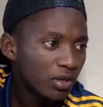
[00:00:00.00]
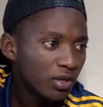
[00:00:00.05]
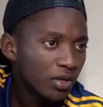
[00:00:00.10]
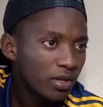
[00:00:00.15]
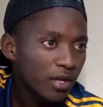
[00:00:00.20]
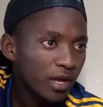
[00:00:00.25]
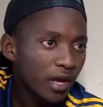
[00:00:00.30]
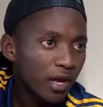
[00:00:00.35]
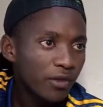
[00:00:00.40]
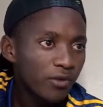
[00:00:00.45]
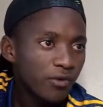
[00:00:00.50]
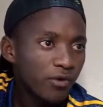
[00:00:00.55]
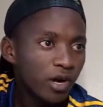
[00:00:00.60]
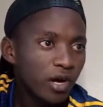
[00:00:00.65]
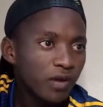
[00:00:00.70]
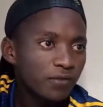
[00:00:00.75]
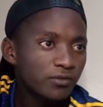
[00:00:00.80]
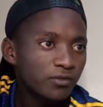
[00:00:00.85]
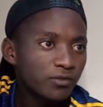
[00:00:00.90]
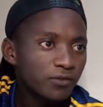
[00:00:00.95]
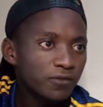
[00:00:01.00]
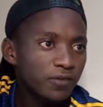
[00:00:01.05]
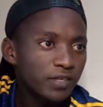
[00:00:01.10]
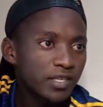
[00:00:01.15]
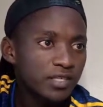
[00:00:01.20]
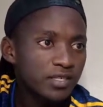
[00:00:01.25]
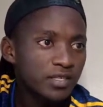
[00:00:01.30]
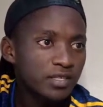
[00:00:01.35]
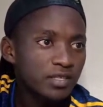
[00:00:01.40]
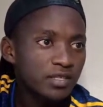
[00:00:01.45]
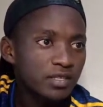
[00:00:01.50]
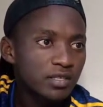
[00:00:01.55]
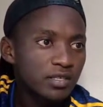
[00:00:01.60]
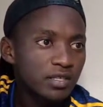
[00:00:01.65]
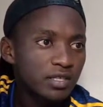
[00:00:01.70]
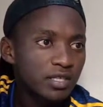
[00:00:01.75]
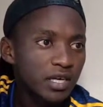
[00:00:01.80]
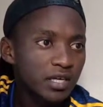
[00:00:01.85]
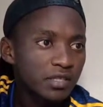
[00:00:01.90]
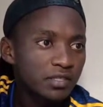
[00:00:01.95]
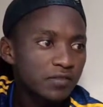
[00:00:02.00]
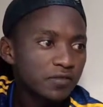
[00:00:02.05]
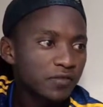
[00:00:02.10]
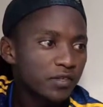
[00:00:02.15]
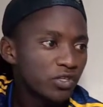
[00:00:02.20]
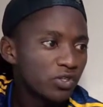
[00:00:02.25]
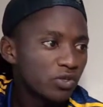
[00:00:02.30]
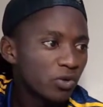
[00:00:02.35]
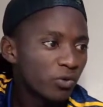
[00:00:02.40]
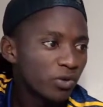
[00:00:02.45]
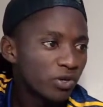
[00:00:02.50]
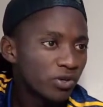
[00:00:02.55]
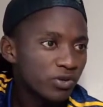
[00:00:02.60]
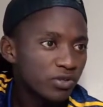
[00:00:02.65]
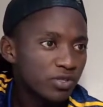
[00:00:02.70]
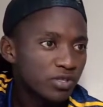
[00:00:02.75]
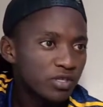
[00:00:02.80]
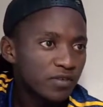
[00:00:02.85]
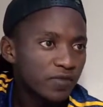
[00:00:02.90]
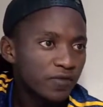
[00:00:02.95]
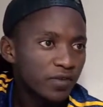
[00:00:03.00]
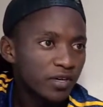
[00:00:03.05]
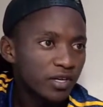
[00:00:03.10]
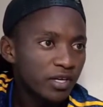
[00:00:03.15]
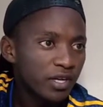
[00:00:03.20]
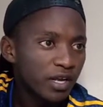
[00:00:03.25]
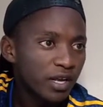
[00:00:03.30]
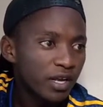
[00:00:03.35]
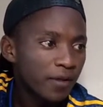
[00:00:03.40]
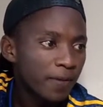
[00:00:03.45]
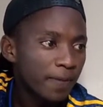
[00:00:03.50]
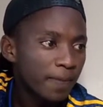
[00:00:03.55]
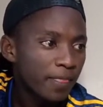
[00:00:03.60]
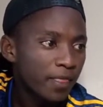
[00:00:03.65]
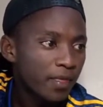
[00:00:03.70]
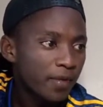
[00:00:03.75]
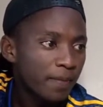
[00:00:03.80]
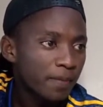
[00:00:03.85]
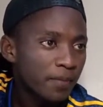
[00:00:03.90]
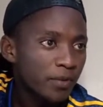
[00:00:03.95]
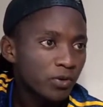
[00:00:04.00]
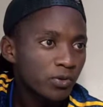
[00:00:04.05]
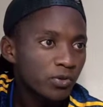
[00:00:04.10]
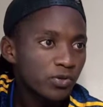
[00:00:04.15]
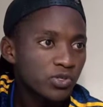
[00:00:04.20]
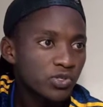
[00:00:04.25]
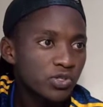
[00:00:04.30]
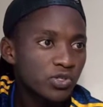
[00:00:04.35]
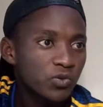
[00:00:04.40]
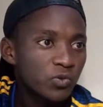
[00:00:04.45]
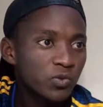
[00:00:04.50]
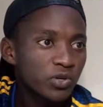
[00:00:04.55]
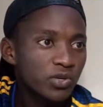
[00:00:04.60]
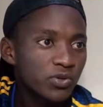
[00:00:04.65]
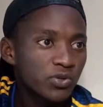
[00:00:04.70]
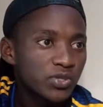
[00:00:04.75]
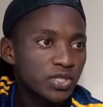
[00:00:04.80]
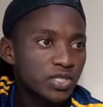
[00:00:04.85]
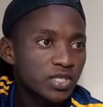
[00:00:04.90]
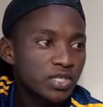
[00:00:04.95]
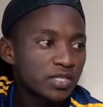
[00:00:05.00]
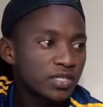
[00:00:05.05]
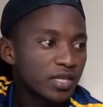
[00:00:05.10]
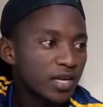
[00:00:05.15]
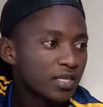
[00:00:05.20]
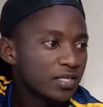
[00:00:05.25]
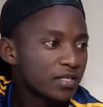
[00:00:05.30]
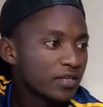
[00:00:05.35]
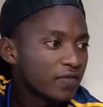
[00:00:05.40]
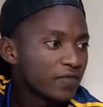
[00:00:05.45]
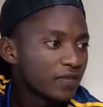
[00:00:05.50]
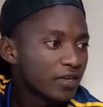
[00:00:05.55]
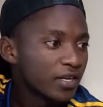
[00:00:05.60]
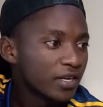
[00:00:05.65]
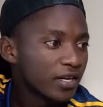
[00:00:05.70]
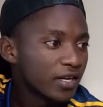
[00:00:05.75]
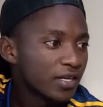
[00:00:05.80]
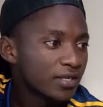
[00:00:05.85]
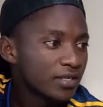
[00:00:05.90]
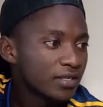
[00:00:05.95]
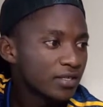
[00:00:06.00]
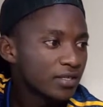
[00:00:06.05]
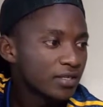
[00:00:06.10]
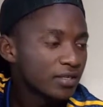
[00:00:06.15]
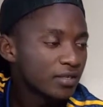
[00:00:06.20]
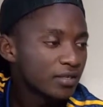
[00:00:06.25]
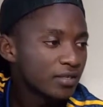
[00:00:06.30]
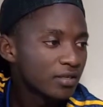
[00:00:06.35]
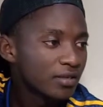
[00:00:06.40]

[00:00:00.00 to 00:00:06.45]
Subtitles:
You have to first deactivate your Windows Defender because it will see it as a virus.